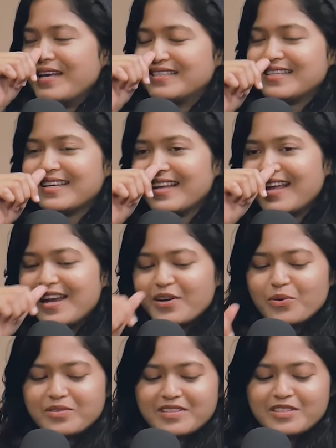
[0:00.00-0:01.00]
So basically I
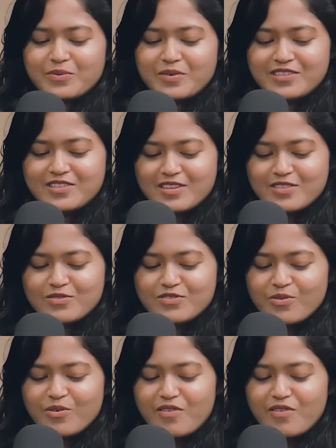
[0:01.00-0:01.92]
do this quiz just to show